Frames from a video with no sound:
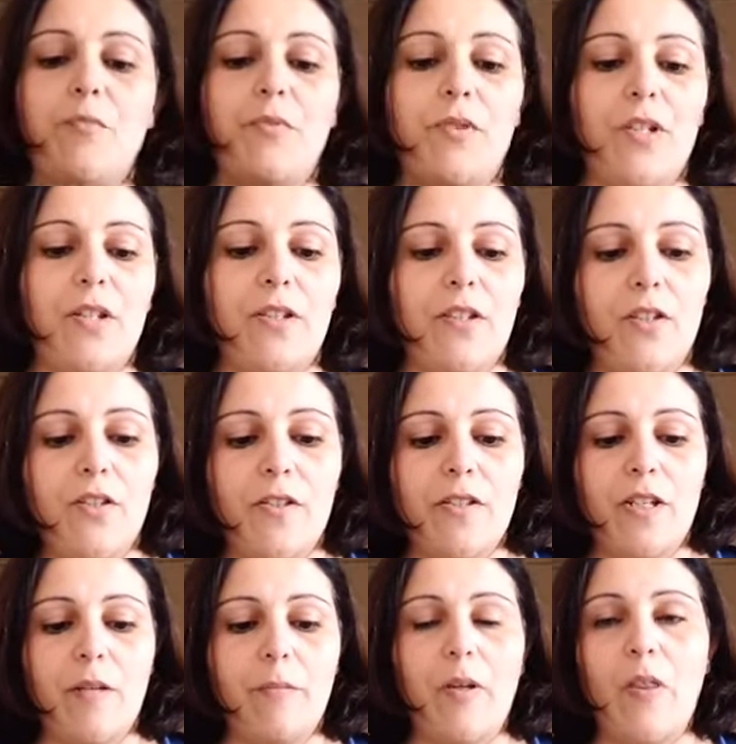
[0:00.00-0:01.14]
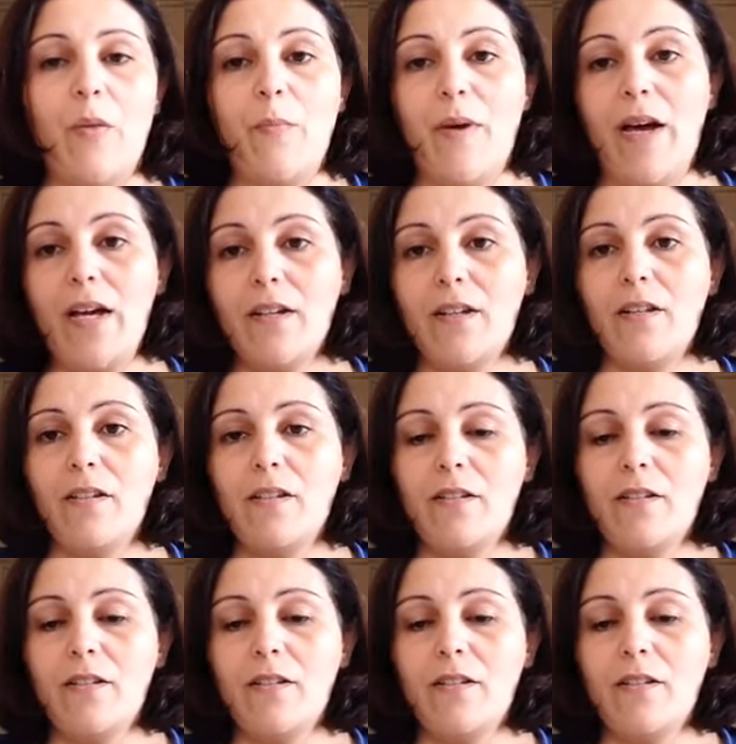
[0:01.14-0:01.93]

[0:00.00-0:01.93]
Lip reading: putting the Q-snap on the back,